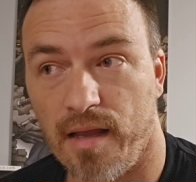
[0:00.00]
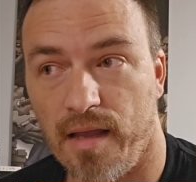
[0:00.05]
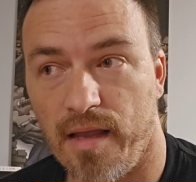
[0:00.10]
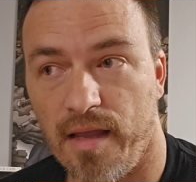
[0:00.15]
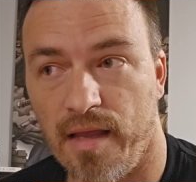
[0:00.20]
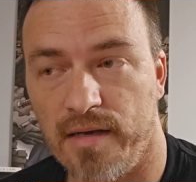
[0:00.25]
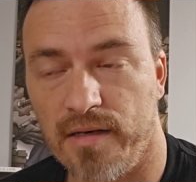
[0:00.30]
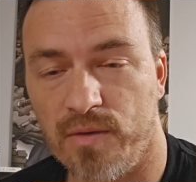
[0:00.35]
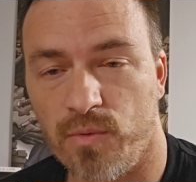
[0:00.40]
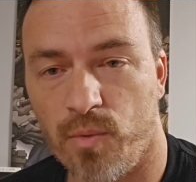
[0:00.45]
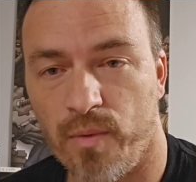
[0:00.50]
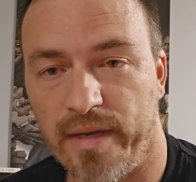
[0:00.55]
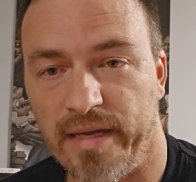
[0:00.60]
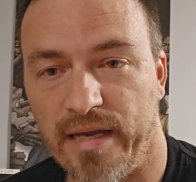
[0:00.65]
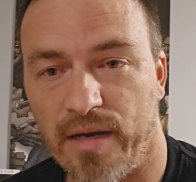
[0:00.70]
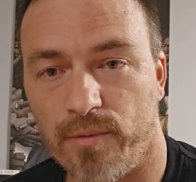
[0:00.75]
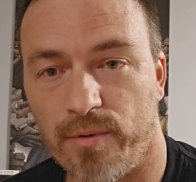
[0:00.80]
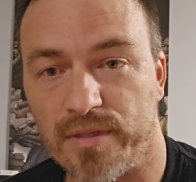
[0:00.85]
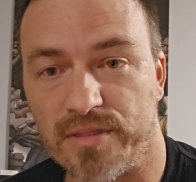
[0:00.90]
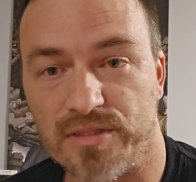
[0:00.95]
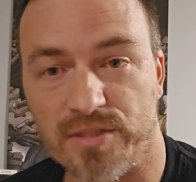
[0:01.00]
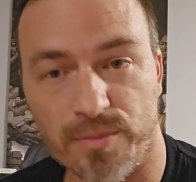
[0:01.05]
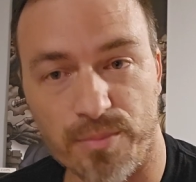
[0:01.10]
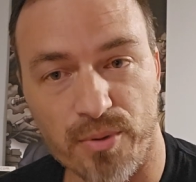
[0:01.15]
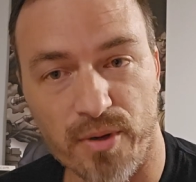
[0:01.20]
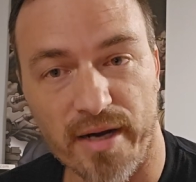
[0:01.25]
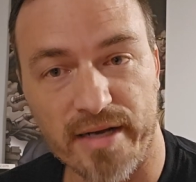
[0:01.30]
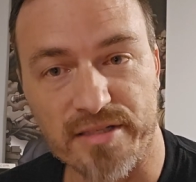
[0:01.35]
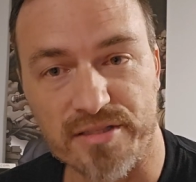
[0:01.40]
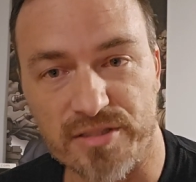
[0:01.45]
in a way I was
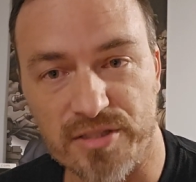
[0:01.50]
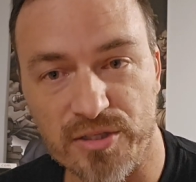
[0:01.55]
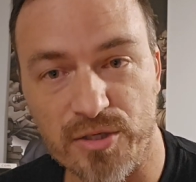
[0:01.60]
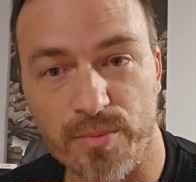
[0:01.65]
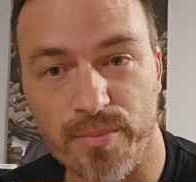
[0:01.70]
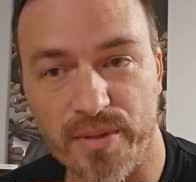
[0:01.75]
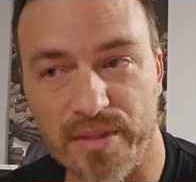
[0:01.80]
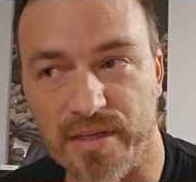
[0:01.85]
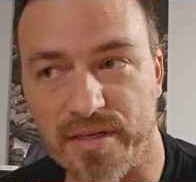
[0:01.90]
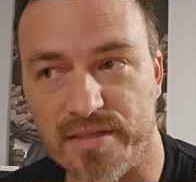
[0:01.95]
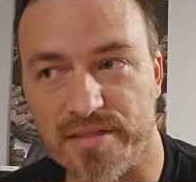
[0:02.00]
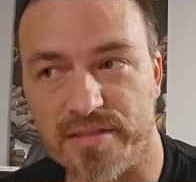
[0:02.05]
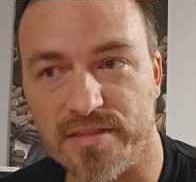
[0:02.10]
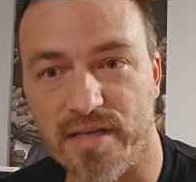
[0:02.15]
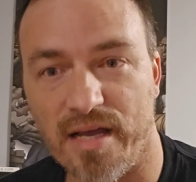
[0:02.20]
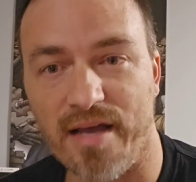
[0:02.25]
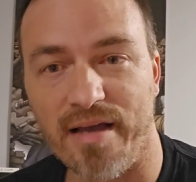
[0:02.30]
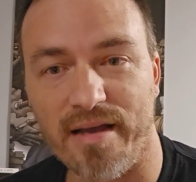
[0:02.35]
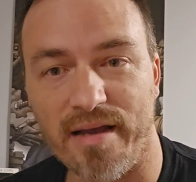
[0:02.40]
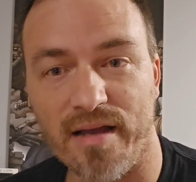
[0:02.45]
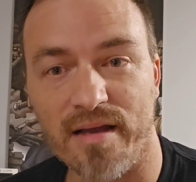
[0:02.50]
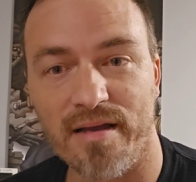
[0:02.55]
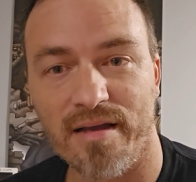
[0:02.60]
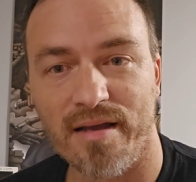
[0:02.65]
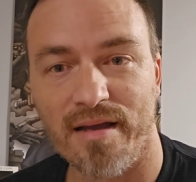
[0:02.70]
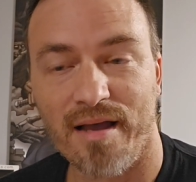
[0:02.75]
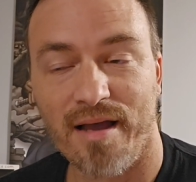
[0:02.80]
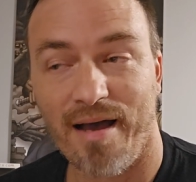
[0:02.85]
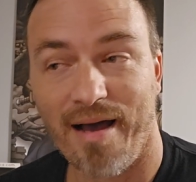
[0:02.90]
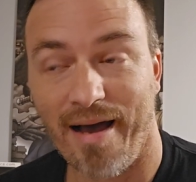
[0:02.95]
surprised too, because
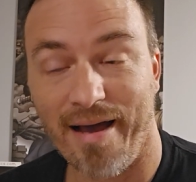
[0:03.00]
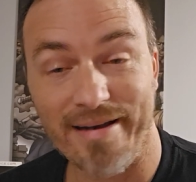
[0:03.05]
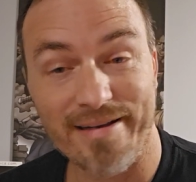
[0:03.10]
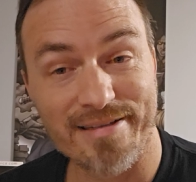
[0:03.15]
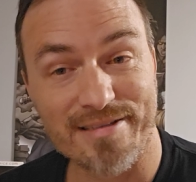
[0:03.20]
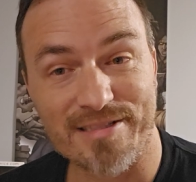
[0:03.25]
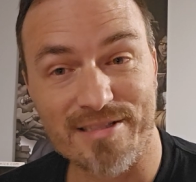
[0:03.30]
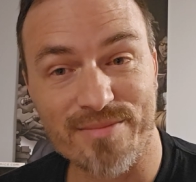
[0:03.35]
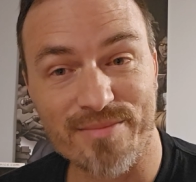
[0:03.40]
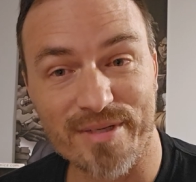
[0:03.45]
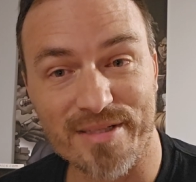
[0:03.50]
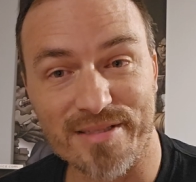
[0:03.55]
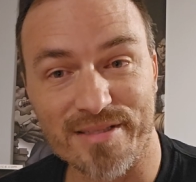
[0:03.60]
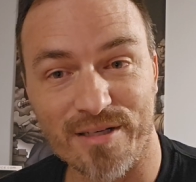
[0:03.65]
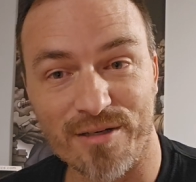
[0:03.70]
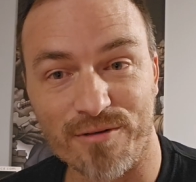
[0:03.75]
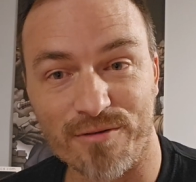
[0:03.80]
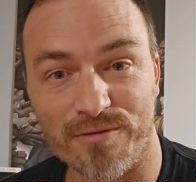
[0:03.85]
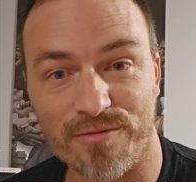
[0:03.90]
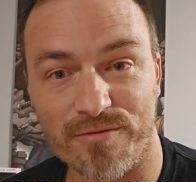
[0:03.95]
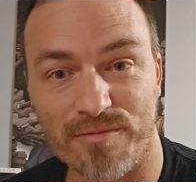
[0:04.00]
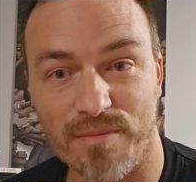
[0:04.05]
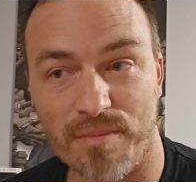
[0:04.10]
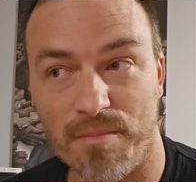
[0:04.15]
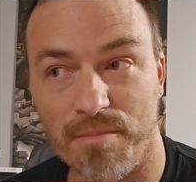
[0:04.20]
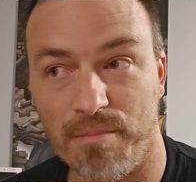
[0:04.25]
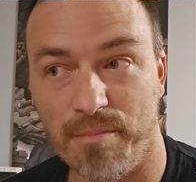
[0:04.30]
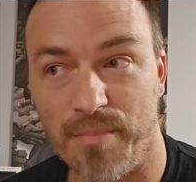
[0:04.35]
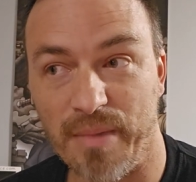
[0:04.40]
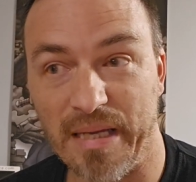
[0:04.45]
I didn't see myself
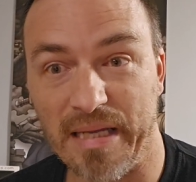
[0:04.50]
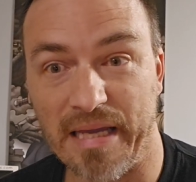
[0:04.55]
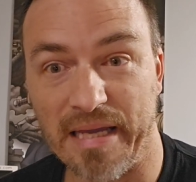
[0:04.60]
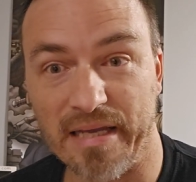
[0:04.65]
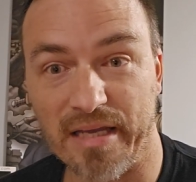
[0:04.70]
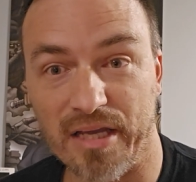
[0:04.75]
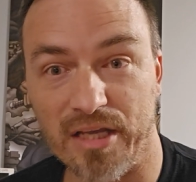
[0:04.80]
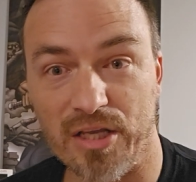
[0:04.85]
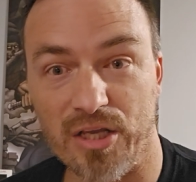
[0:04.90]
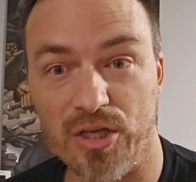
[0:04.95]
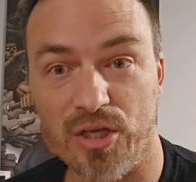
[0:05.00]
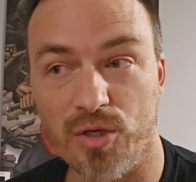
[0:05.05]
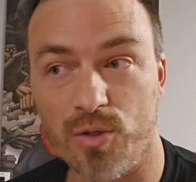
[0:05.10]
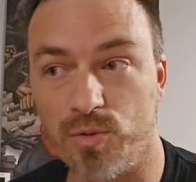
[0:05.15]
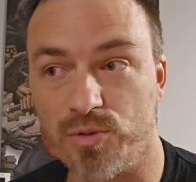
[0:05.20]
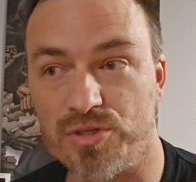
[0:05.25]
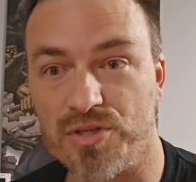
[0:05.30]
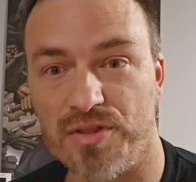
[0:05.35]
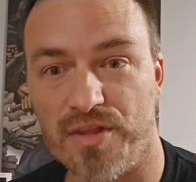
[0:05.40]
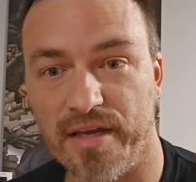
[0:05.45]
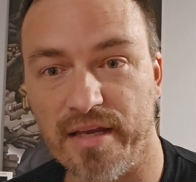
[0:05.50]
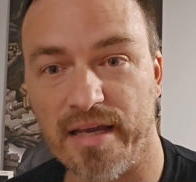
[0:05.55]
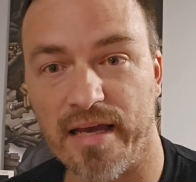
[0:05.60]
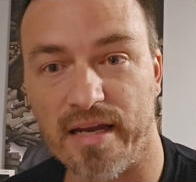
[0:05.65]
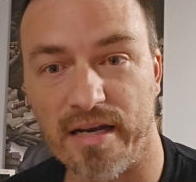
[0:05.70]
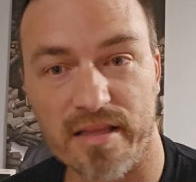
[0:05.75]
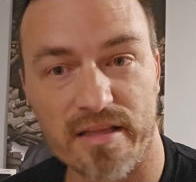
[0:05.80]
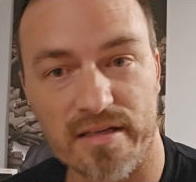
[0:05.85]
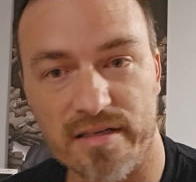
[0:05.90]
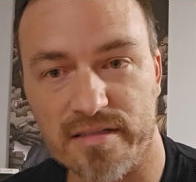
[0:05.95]
making a huge thing
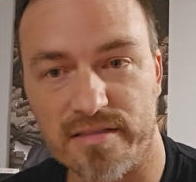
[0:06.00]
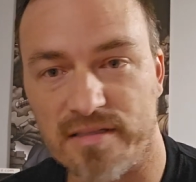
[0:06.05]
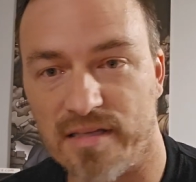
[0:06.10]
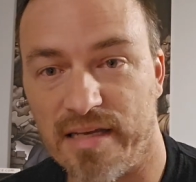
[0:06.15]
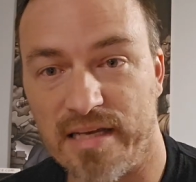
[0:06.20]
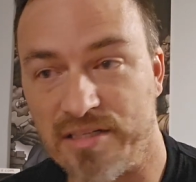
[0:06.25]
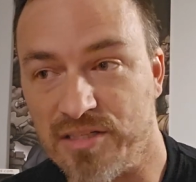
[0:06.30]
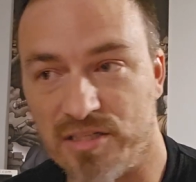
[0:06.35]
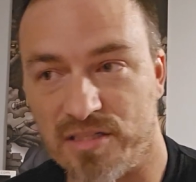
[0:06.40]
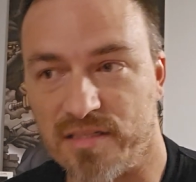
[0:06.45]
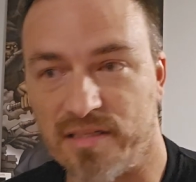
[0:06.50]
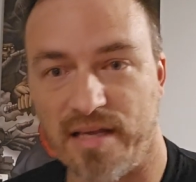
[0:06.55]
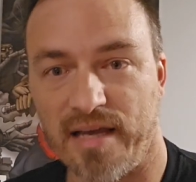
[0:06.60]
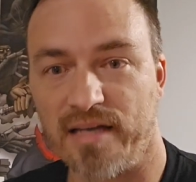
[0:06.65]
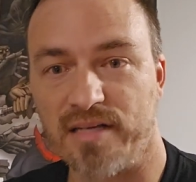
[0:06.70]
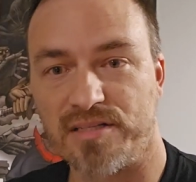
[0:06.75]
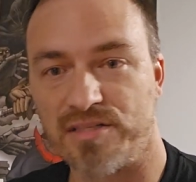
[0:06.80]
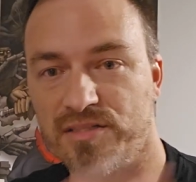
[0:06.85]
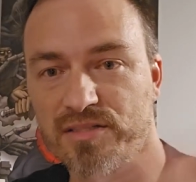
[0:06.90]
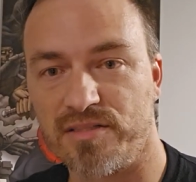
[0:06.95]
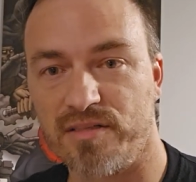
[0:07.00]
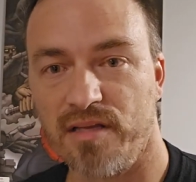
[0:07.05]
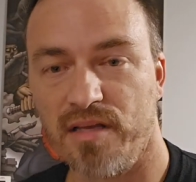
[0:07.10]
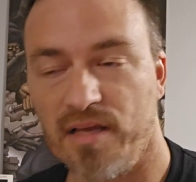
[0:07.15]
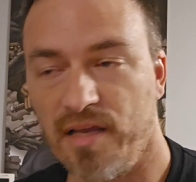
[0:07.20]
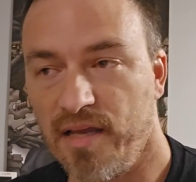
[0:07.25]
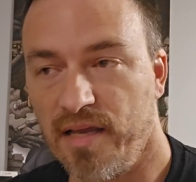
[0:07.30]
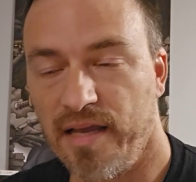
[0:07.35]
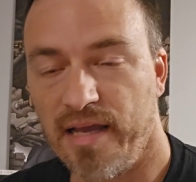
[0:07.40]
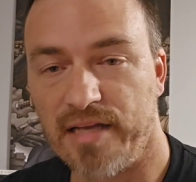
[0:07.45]
out of this. It just kind of,
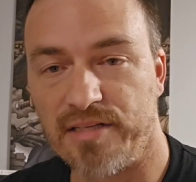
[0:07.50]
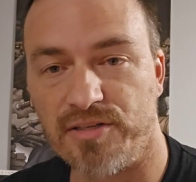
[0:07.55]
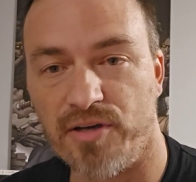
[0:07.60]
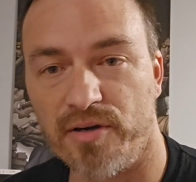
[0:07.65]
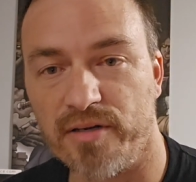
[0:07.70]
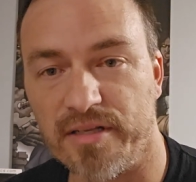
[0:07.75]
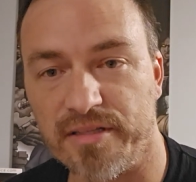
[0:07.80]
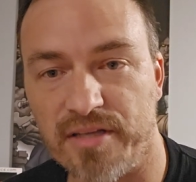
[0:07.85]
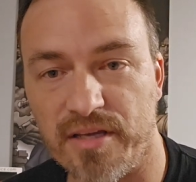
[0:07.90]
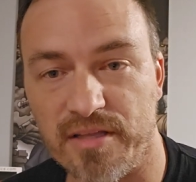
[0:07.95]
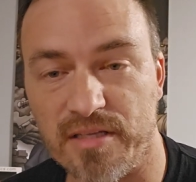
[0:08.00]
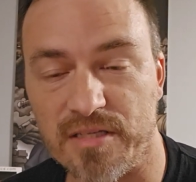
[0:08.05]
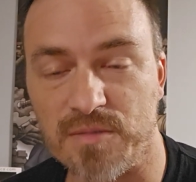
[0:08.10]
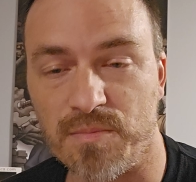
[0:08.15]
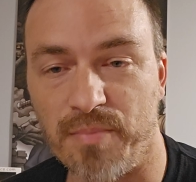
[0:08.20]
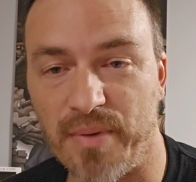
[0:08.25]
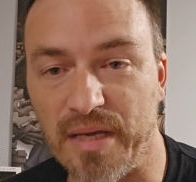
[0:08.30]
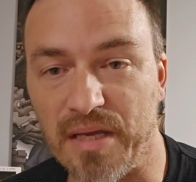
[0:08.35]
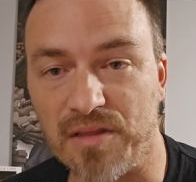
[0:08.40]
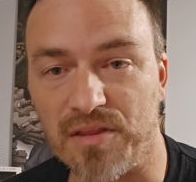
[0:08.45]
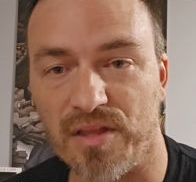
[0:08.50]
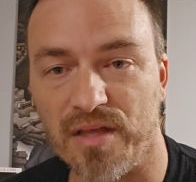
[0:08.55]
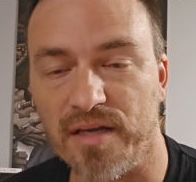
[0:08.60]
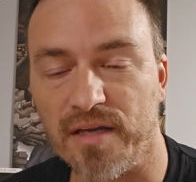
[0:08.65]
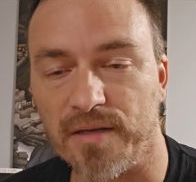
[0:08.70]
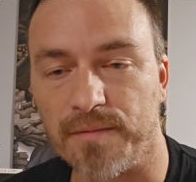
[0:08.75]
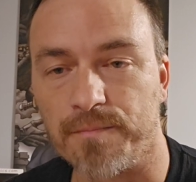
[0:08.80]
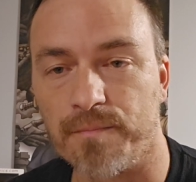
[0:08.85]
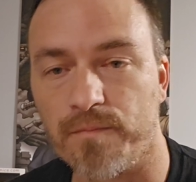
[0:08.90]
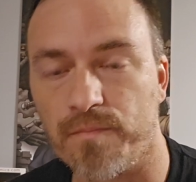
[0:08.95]
it turned into this big
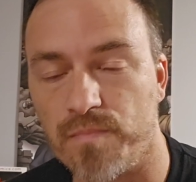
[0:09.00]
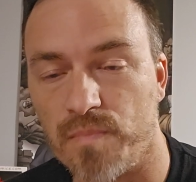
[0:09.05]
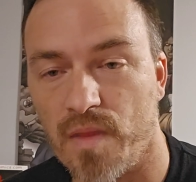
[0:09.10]
thing.